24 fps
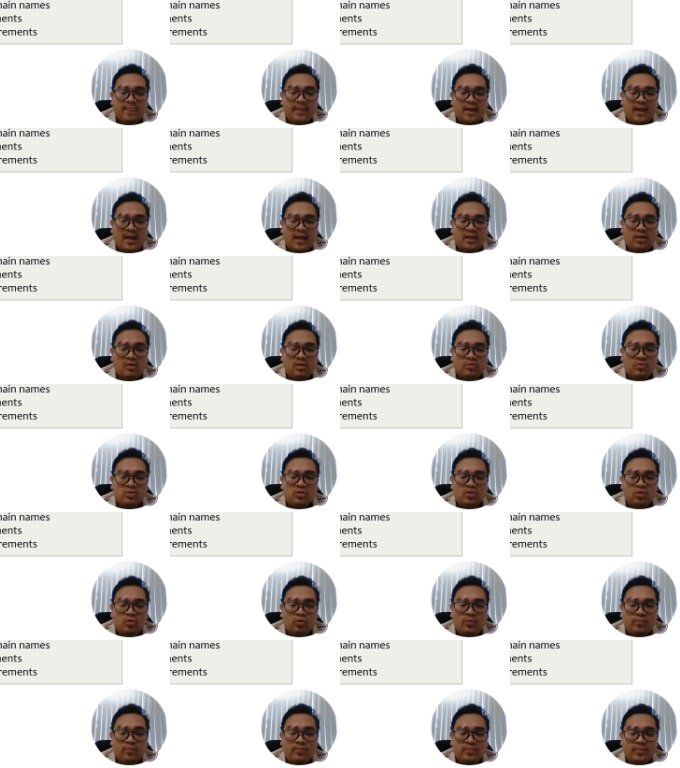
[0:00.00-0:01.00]
and
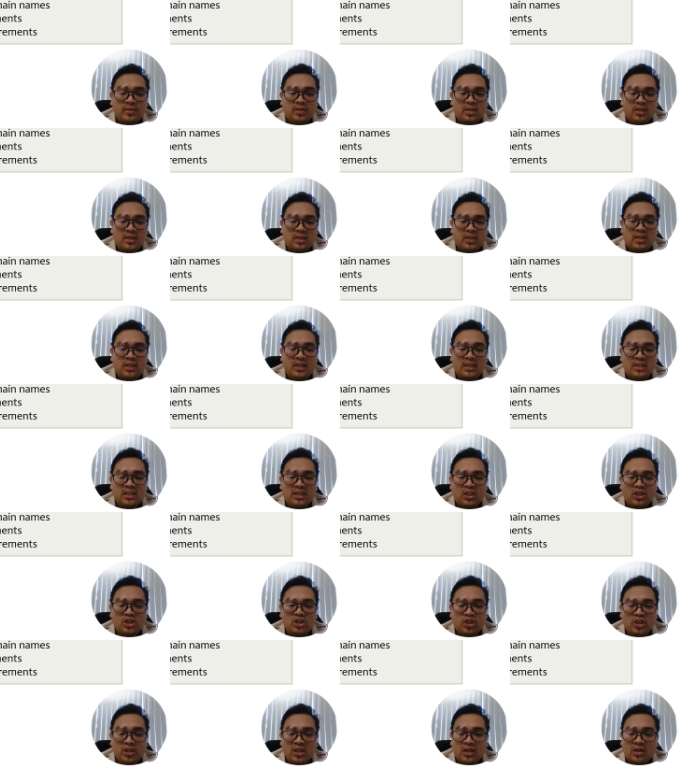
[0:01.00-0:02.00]
also the
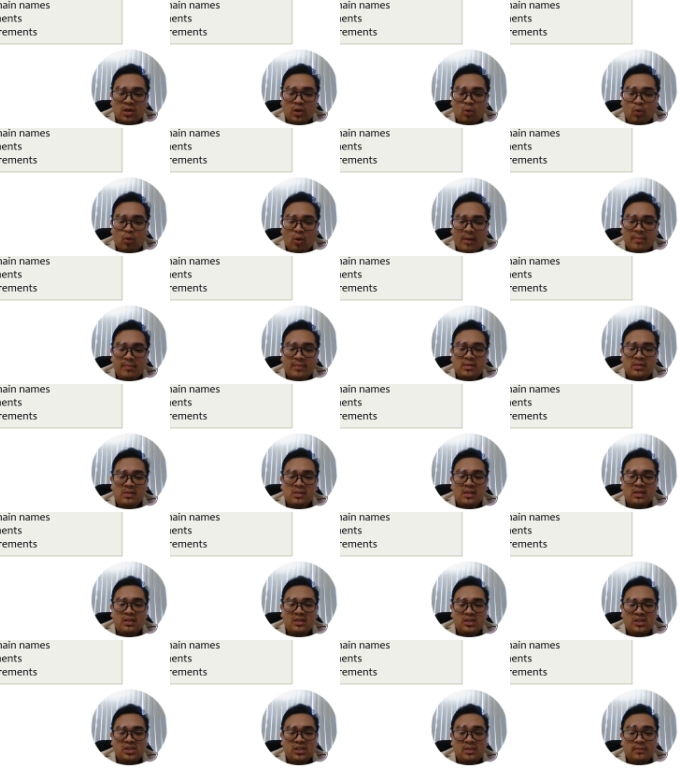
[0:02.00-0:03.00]
international requirements,
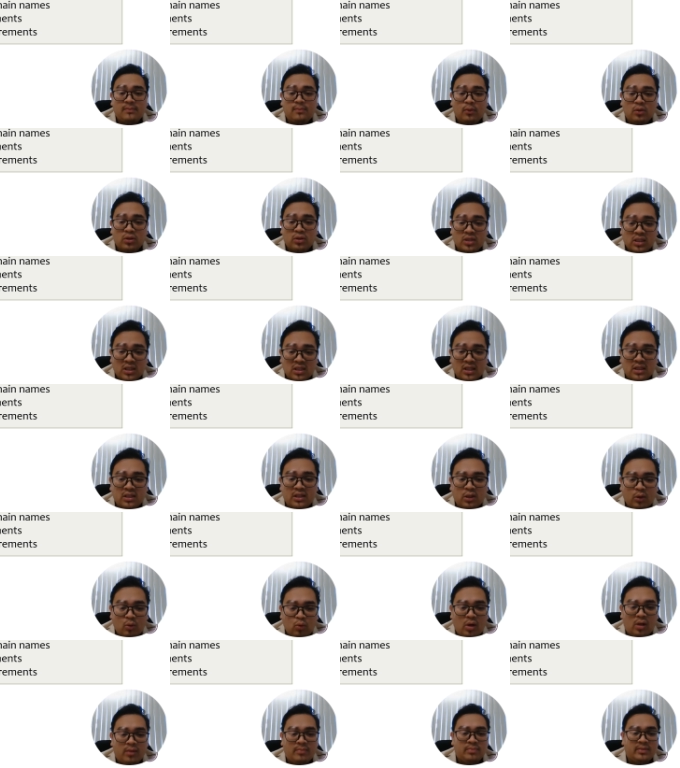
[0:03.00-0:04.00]
international protocol
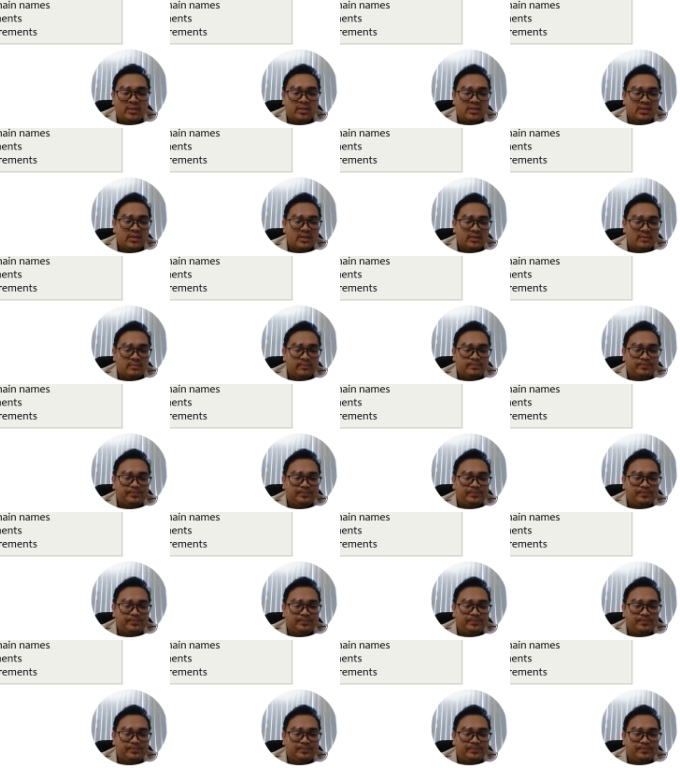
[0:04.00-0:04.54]
requirements.